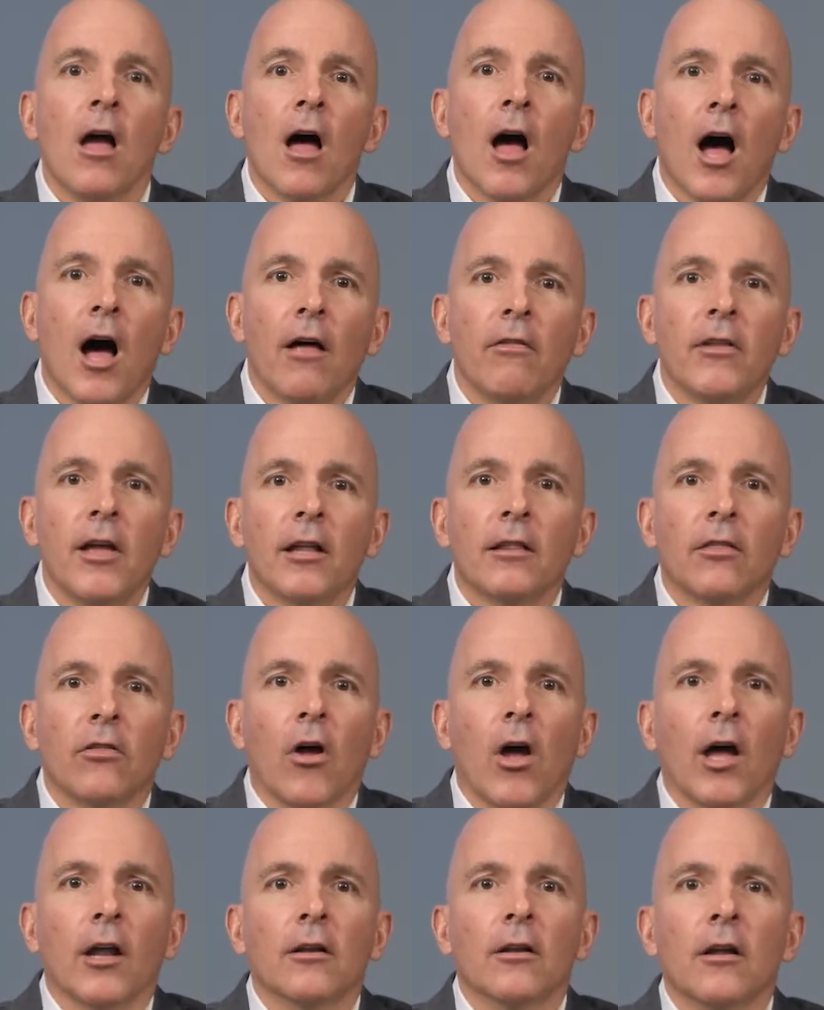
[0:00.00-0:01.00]
On that
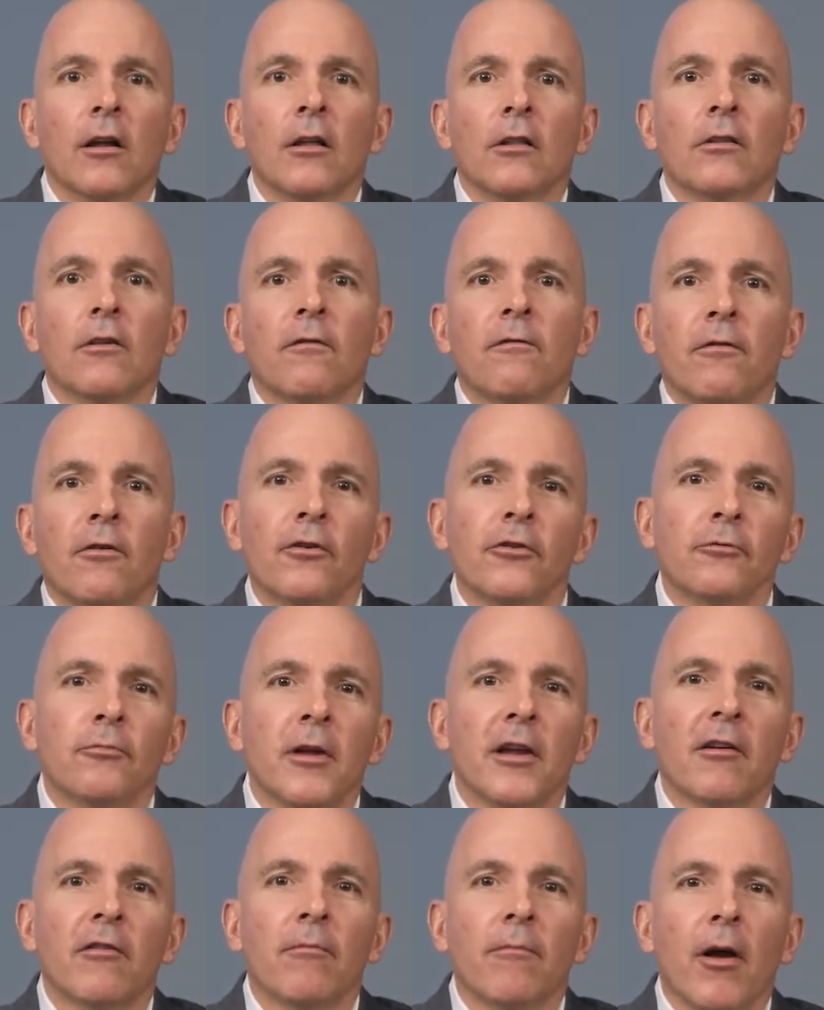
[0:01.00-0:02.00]
thought, the first
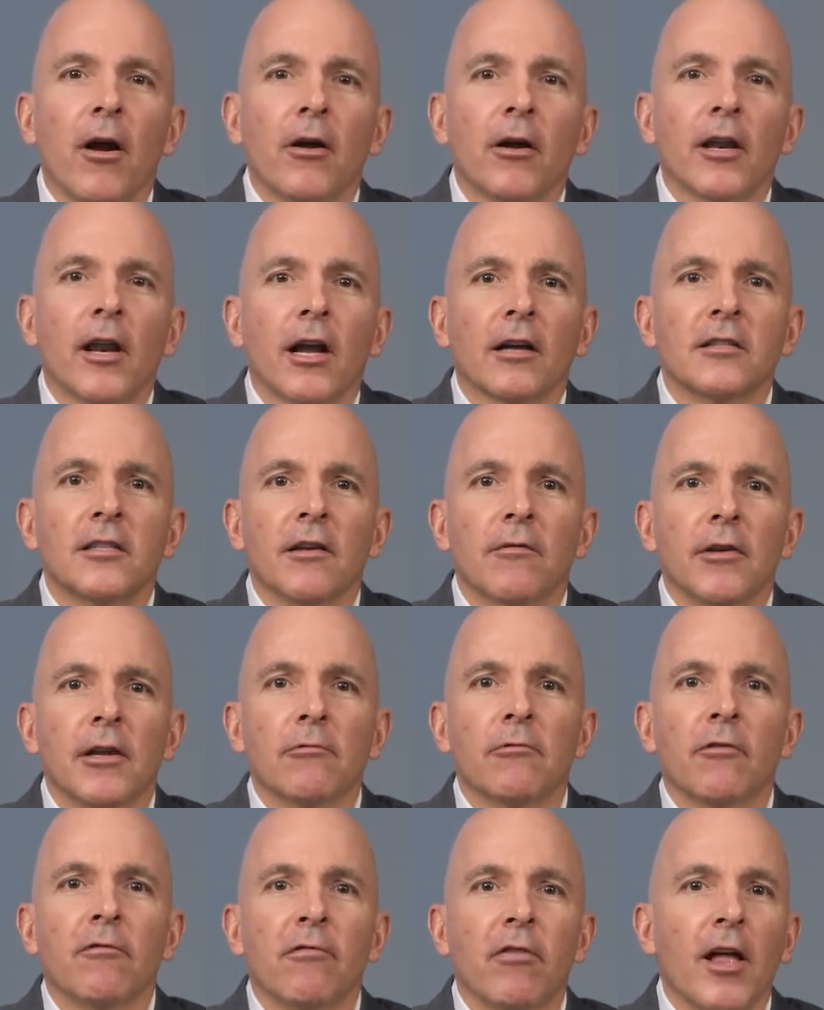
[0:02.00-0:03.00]
week of market activity
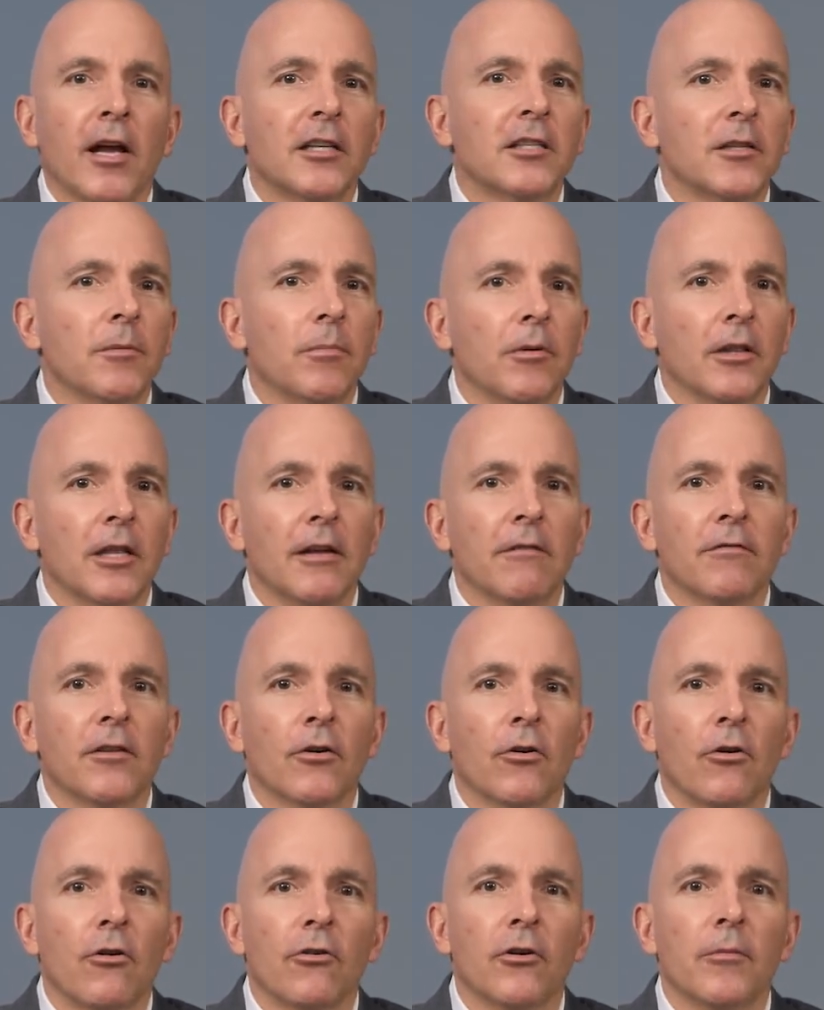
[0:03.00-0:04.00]
reflects the belief
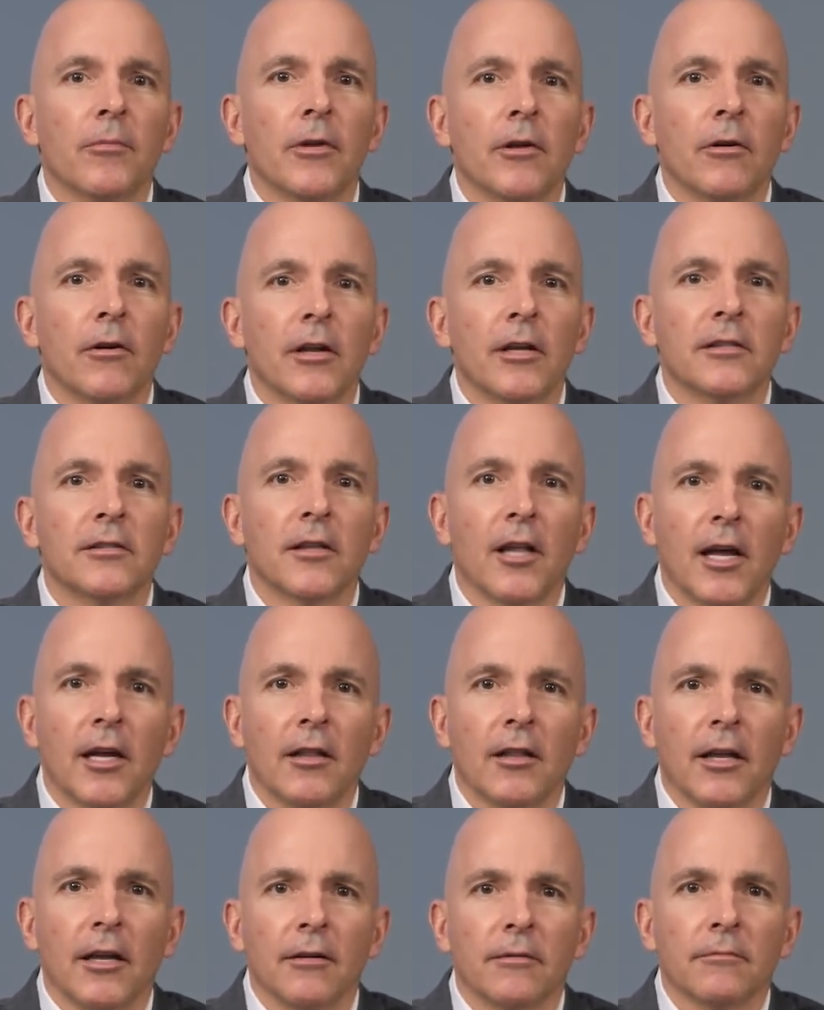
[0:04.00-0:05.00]
that herd immunity is
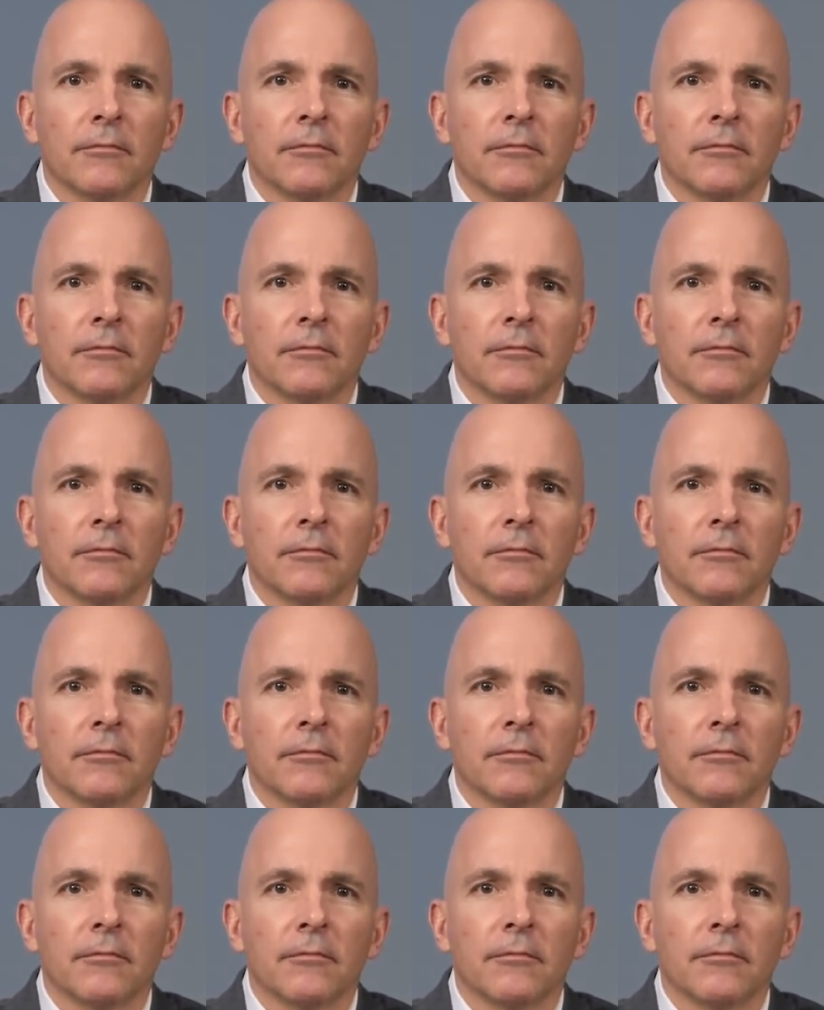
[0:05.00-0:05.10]
likely.